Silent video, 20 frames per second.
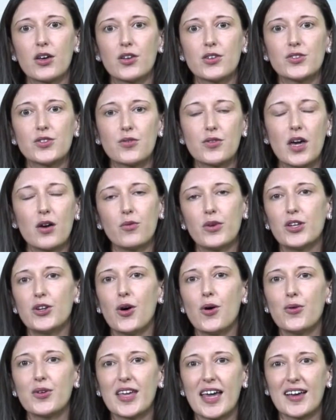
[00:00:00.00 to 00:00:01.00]
so that we
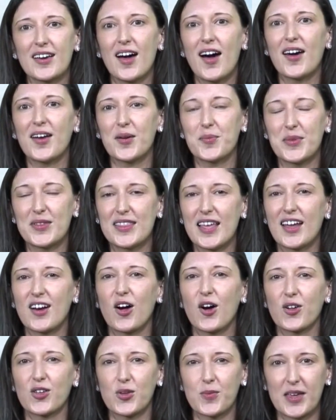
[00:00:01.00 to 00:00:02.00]
don't get caught up in that
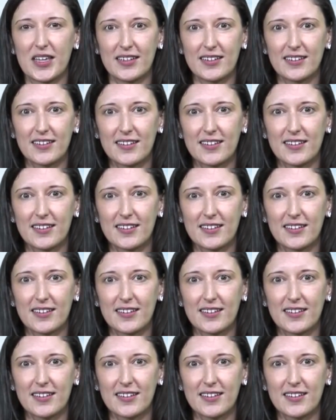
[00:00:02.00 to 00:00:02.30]
argument.